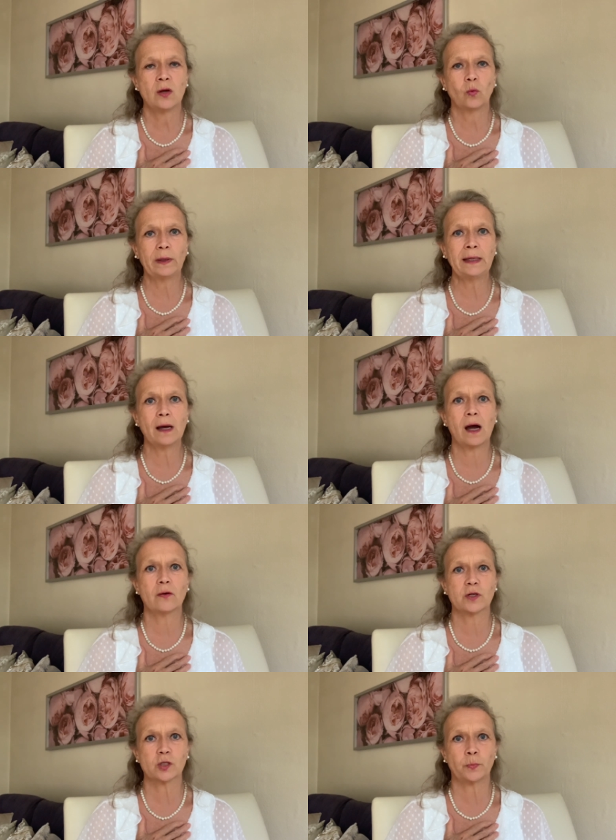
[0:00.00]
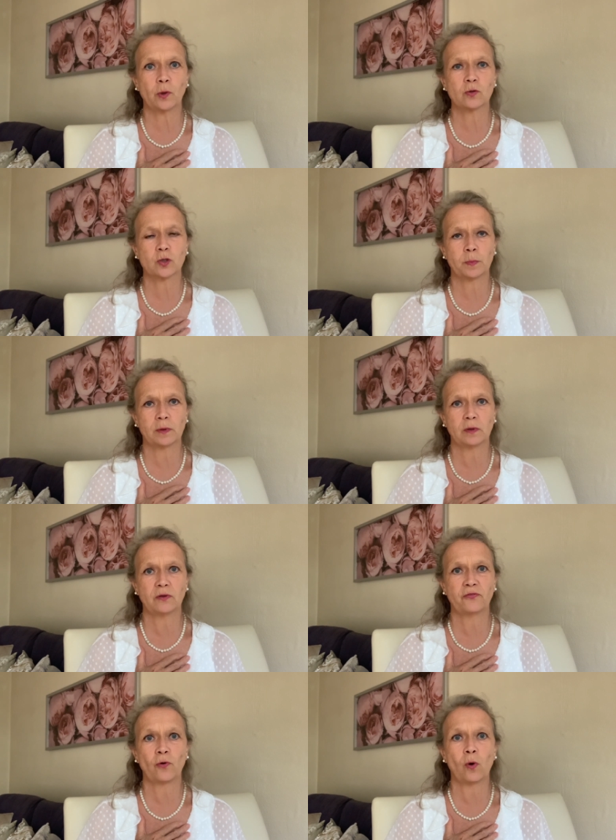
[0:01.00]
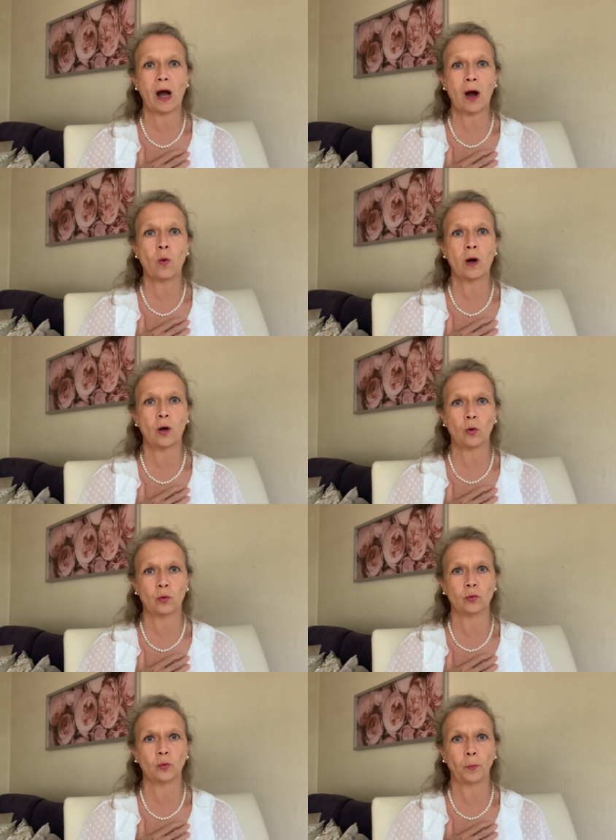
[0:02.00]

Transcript: We are responsible for our own